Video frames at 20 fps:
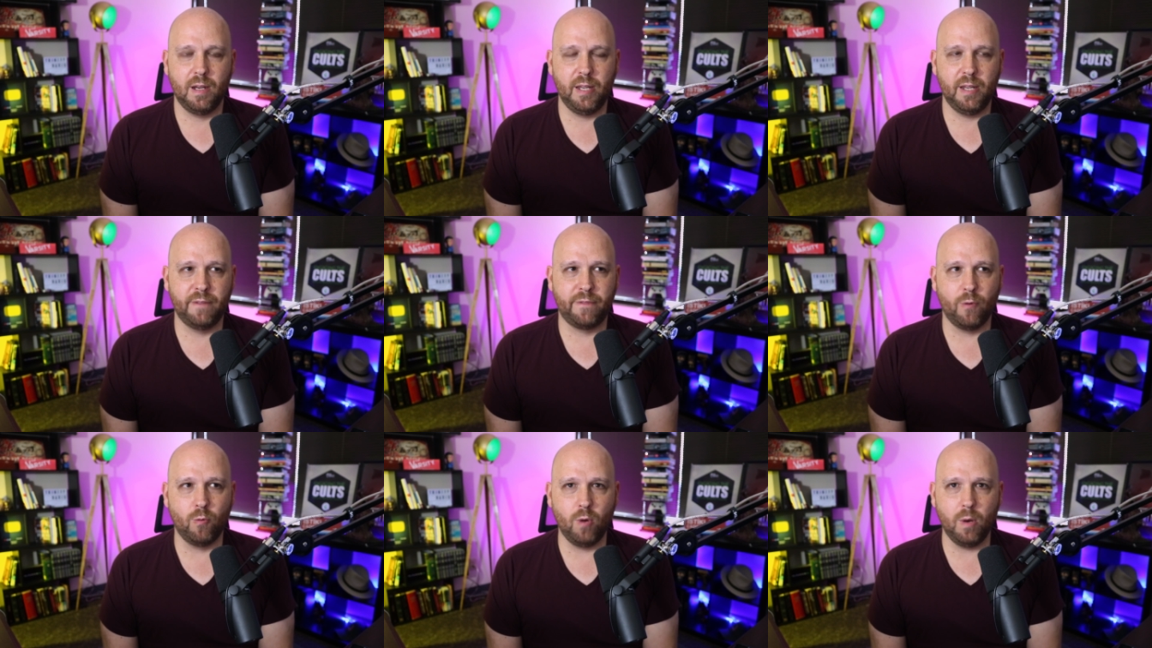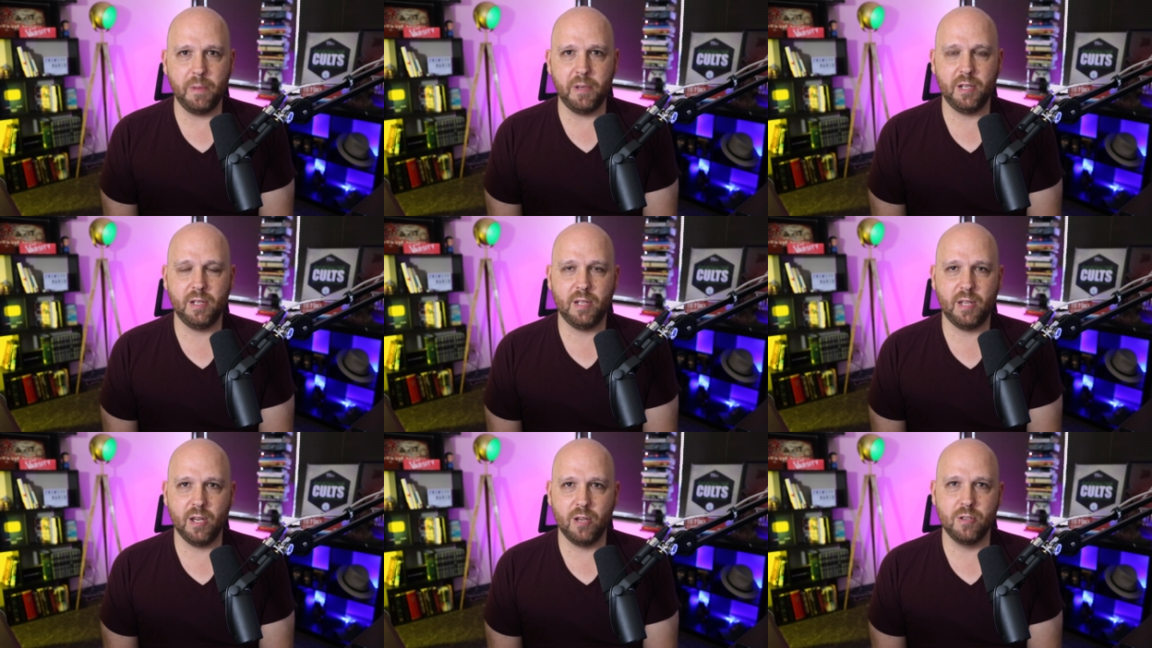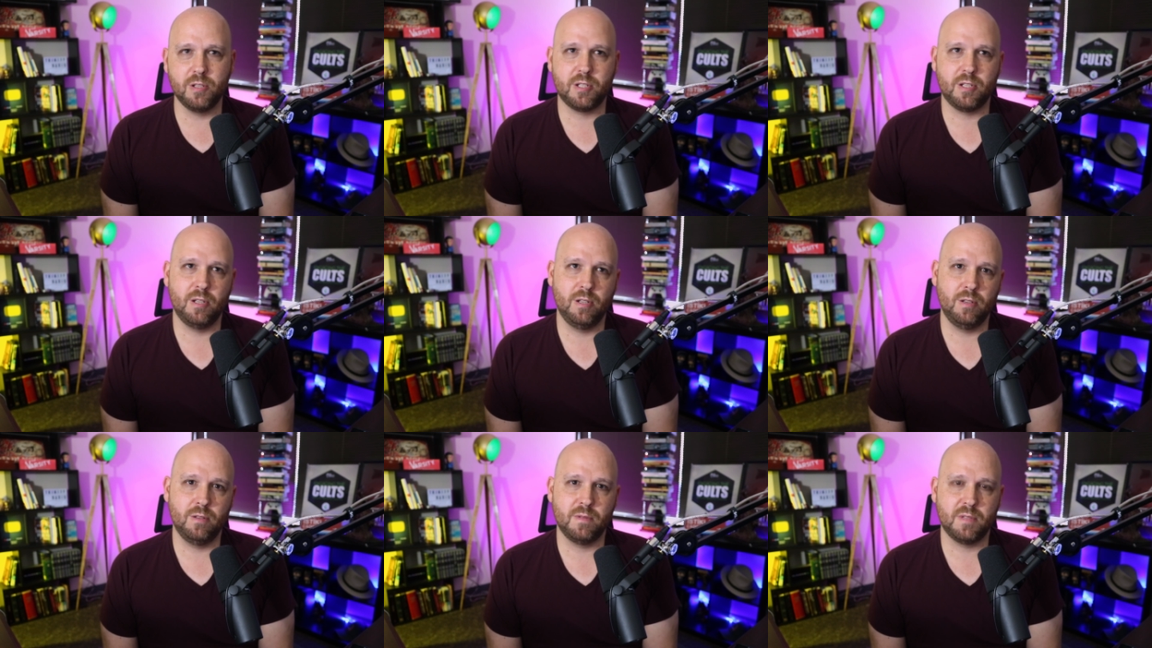If a woman goes
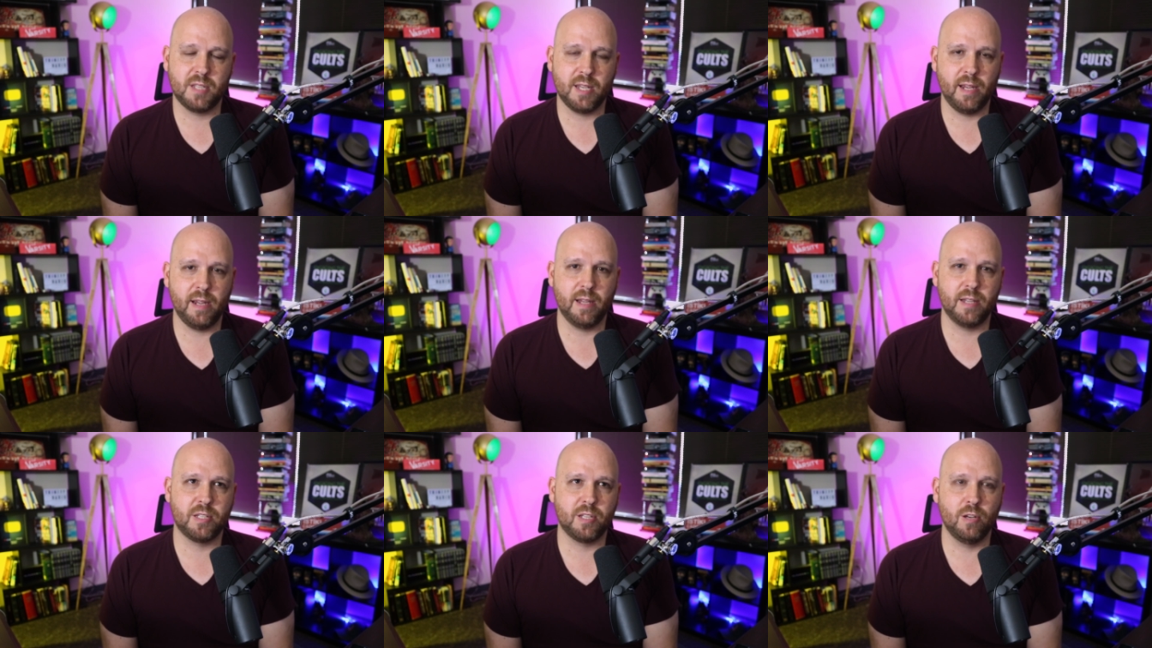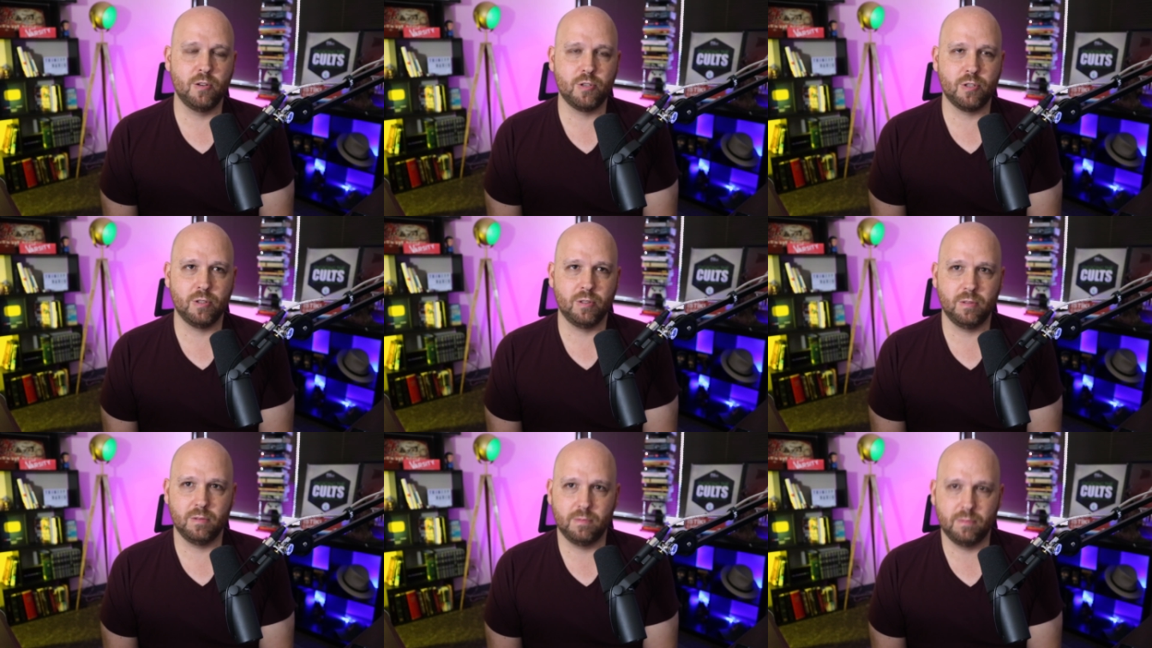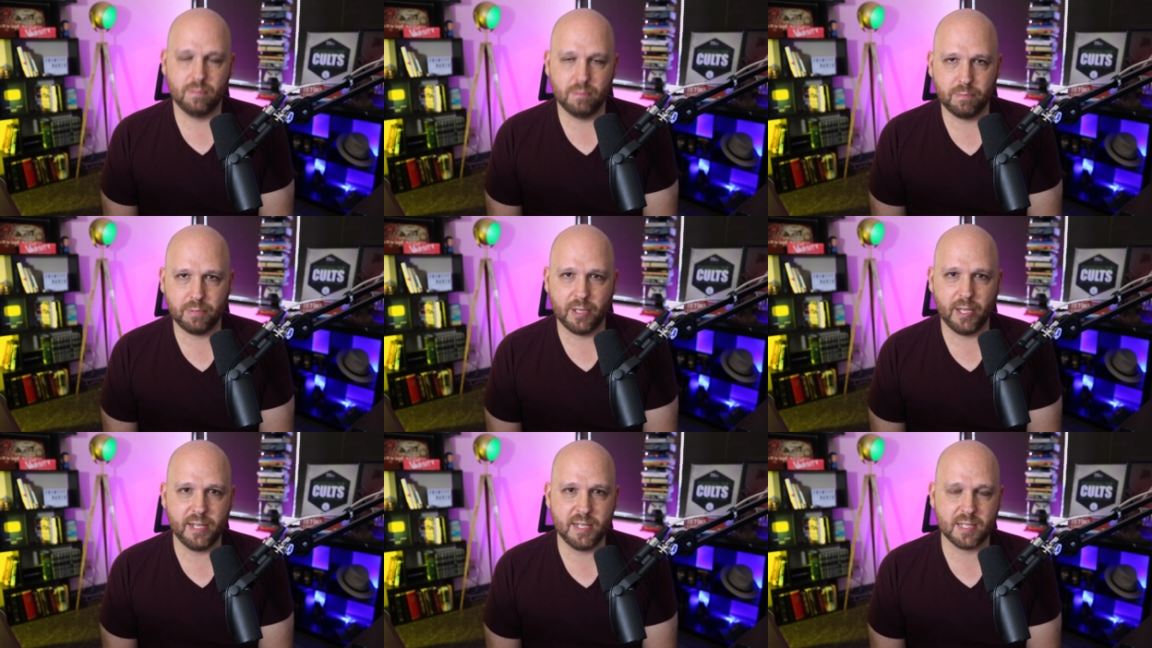to, say, a social
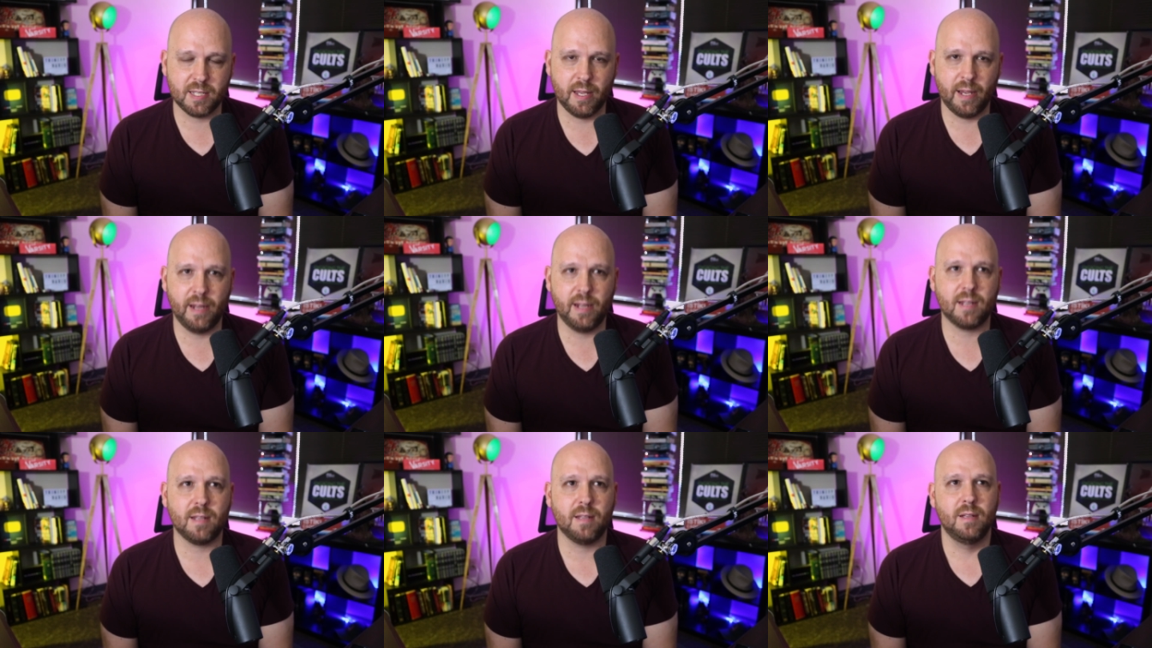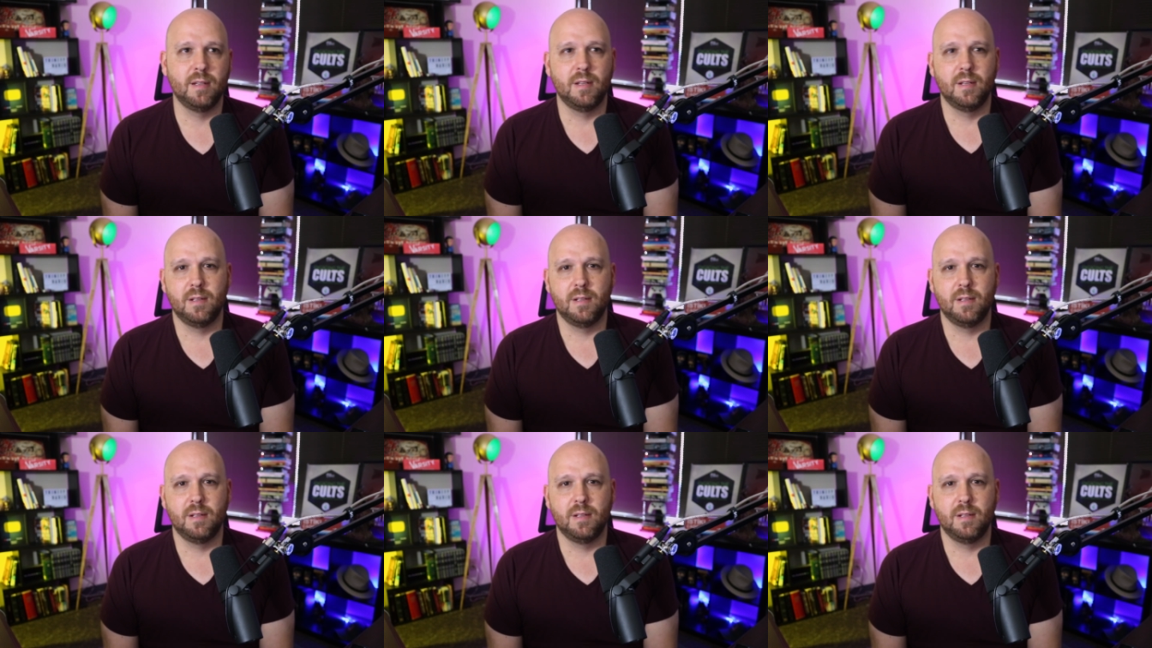place like